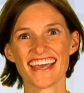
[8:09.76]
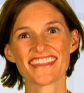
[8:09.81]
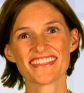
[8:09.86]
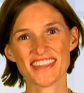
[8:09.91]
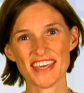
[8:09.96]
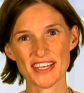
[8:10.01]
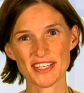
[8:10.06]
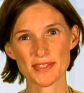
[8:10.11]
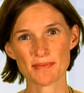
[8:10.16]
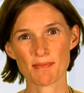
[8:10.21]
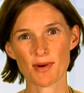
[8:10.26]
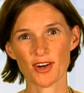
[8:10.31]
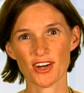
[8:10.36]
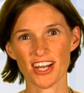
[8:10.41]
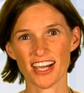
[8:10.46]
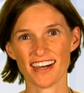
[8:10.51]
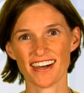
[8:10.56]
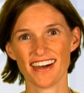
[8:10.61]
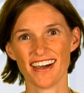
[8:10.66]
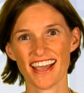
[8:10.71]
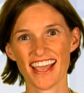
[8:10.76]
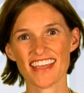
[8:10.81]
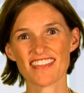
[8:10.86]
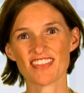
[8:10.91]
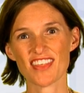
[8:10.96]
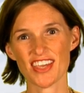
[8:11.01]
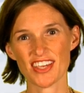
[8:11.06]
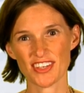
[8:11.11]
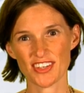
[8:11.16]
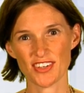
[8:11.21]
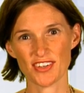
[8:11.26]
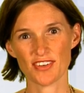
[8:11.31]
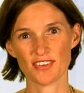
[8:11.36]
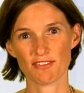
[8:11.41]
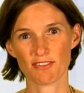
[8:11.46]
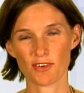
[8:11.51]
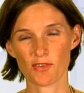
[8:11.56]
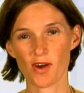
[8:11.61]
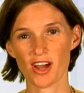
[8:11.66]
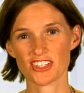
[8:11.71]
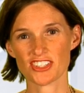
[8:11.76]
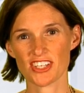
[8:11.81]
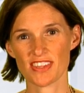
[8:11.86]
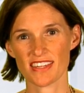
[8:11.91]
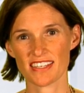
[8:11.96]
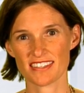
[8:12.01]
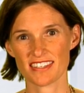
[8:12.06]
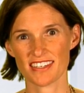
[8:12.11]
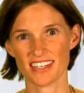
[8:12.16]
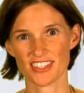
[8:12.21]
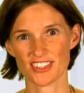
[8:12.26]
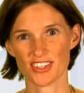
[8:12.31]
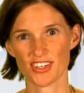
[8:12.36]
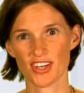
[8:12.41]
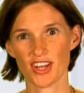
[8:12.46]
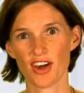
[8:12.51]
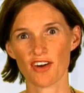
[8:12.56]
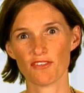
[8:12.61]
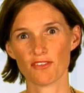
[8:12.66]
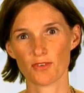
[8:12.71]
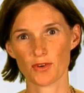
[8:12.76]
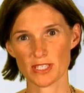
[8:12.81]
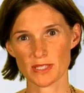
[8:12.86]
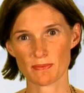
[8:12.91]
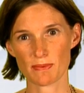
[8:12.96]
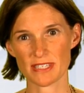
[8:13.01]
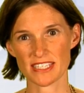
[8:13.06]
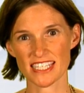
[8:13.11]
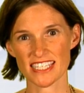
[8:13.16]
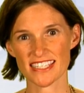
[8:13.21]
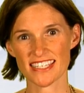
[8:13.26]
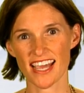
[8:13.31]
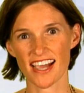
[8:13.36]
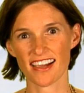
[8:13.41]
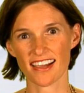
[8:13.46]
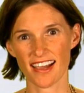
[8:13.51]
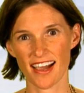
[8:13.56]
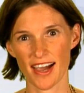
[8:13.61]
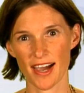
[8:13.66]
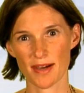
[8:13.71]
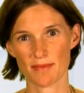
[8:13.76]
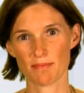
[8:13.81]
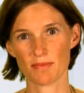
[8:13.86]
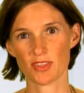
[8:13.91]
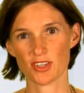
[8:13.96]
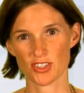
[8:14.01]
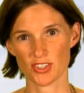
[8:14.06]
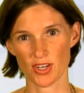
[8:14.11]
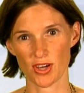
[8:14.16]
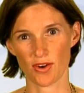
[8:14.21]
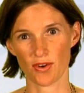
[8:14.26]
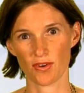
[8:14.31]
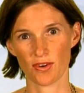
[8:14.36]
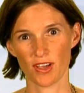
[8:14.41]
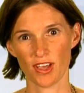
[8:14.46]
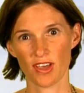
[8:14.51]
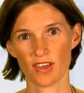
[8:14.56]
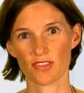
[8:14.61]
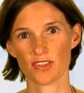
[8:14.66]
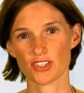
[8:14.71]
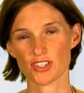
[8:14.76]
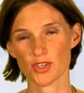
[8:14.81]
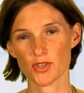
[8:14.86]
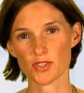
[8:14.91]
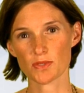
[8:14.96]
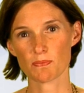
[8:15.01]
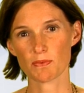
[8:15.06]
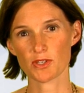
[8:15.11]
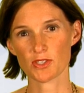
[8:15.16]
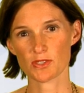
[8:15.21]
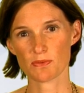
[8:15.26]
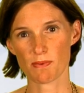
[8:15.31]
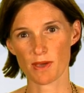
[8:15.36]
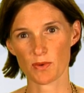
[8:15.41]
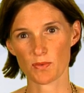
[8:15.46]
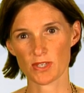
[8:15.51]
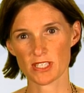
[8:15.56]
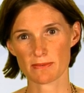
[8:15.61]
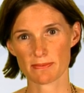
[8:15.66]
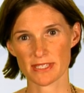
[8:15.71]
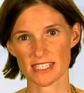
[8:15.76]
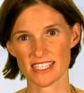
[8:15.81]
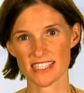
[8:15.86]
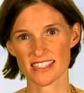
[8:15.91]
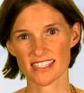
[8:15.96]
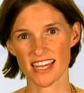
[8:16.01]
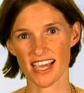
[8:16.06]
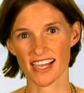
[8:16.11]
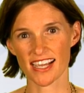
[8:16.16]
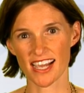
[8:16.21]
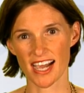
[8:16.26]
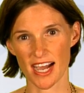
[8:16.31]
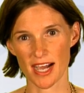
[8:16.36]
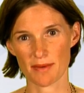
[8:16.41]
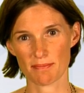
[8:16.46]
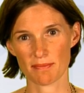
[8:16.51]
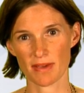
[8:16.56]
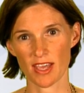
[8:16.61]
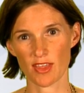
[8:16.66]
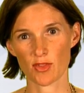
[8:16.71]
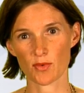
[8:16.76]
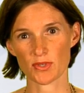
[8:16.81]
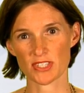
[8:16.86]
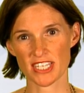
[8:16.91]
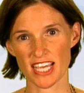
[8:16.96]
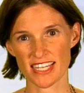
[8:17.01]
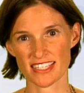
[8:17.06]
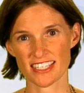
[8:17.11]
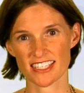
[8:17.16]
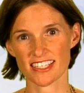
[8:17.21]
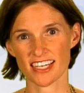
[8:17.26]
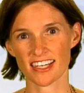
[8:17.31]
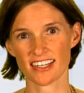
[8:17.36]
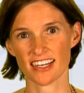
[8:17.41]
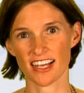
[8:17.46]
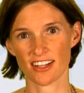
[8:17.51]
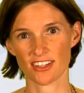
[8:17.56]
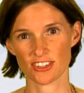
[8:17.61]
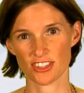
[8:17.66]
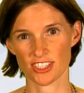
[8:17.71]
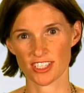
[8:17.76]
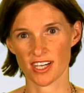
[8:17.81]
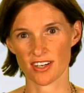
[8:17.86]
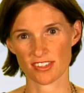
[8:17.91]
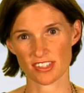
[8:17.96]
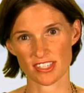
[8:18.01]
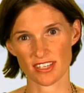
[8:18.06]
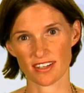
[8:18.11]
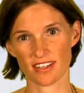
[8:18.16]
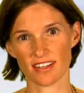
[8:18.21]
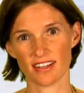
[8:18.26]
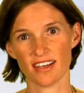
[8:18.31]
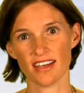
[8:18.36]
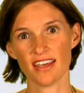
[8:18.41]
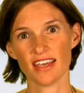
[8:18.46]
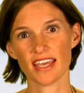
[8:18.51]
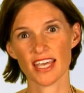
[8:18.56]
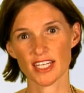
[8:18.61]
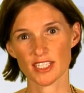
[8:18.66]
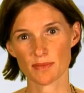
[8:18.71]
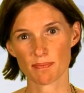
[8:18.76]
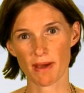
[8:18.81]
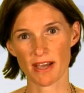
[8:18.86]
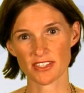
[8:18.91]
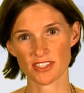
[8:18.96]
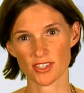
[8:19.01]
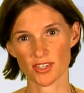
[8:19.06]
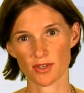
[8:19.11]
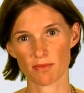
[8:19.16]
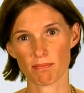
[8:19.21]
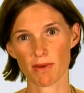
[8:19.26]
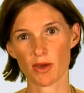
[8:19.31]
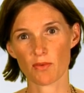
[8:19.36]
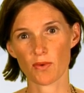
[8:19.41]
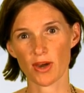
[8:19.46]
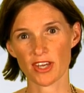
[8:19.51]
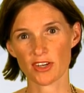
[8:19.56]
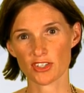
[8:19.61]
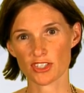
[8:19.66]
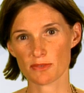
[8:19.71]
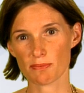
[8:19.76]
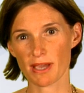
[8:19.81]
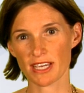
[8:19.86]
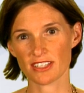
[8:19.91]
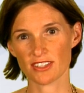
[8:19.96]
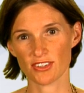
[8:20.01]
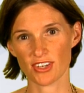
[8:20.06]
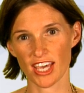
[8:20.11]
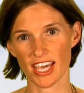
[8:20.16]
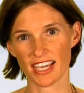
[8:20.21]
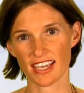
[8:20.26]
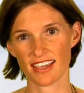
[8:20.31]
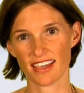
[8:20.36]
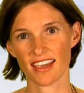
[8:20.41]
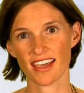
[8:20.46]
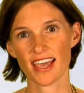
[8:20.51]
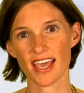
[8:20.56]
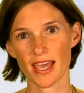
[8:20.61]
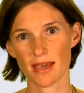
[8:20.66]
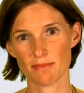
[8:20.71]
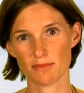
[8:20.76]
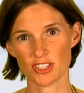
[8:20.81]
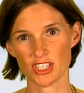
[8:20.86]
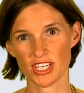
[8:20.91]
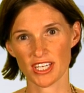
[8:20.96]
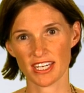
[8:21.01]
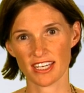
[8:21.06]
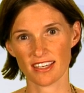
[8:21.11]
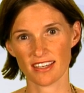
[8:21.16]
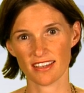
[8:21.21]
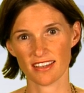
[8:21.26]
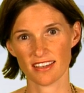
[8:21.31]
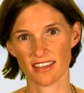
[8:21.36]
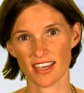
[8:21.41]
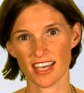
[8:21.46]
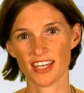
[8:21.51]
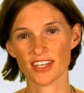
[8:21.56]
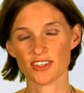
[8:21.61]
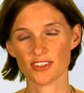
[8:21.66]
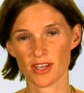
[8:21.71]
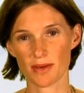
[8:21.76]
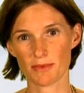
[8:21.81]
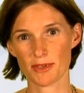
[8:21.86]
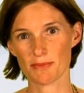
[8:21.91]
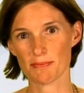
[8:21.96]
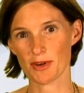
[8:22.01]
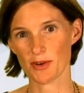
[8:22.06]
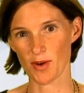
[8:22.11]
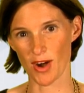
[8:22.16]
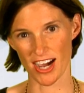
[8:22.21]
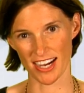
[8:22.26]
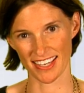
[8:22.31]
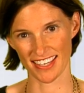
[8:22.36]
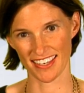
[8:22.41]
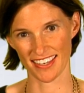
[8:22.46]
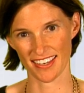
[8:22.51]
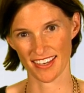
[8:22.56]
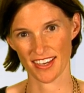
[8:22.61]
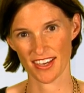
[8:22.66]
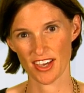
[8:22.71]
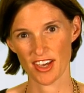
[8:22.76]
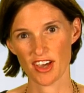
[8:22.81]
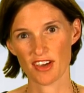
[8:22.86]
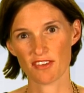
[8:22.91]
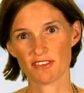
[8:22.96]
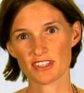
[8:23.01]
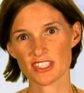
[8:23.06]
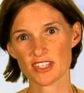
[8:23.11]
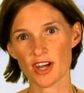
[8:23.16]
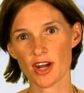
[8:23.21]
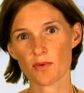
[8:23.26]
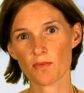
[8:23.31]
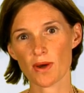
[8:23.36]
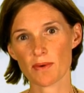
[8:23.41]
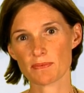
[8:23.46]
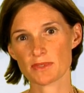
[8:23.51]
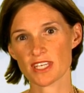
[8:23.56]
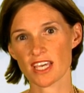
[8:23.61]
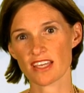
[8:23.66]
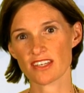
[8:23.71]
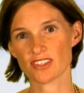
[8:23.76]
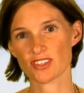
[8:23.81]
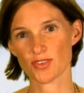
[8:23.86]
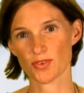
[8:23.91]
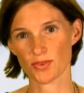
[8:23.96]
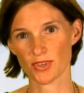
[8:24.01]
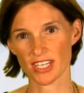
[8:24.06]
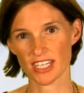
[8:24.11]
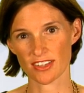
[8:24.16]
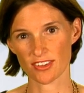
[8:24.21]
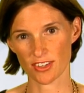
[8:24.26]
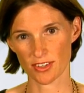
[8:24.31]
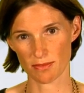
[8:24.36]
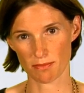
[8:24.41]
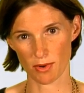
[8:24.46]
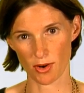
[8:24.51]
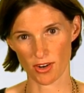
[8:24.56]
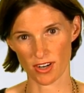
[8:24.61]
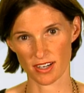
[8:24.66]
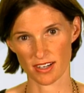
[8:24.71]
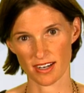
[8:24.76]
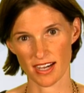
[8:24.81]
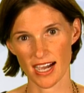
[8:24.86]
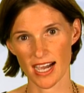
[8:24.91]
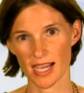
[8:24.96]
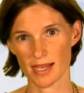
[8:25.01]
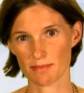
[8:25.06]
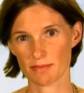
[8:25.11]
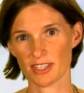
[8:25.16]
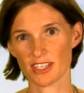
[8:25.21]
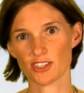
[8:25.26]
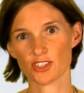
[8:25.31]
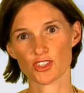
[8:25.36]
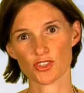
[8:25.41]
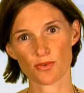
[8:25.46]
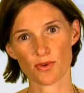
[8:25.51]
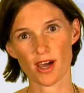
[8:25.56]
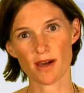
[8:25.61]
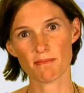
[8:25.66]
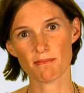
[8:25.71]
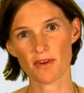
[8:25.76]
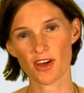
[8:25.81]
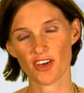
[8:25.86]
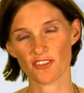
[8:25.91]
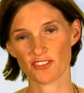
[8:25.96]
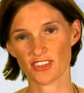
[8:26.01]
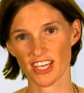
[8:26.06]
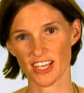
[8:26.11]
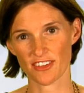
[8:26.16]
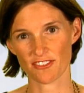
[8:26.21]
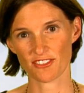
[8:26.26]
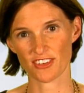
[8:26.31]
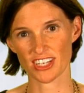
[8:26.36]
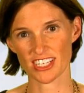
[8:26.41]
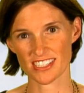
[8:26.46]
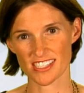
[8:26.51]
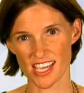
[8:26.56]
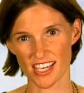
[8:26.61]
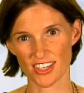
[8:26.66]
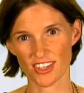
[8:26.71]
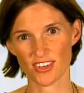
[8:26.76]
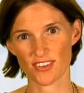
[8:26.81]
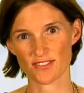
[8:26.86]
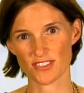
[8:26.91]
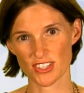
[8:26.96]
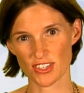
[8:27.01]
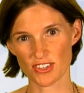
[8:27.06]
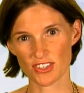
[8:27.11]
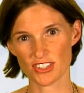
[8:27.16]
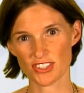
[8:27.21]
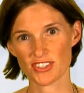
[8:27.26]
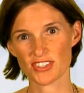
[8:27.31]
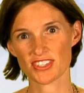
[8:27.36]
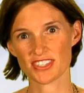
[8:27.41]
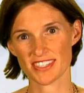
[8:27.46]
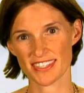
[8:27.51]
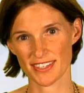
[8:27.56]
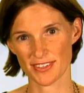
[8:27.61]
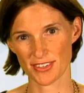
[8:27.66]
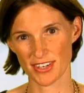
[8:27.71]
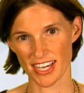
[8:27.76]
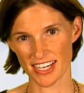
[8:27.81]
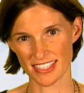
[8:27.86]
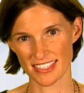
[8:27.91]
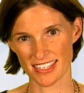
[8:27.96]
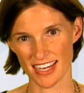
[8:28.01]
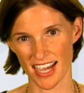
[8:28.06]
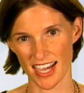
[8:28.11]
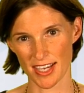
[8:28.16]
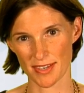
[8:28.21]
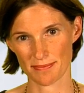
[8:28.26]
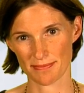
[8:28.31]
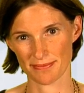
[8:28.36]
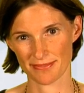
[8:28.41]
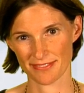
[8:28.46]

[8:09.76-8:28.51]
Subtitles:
Thanks, Morna, and thank you for watching this edition of WisBusiness.com, the show. The show is produced by WisBusiness.com and the Wisconsin Technology Council, and sponsored by White Hirschbeck Dudek, MG&E, and UW-Milwaukee. Visit our websites to read and learn more. I'm Liz Schrum of Talent But Executive Search. See you next time.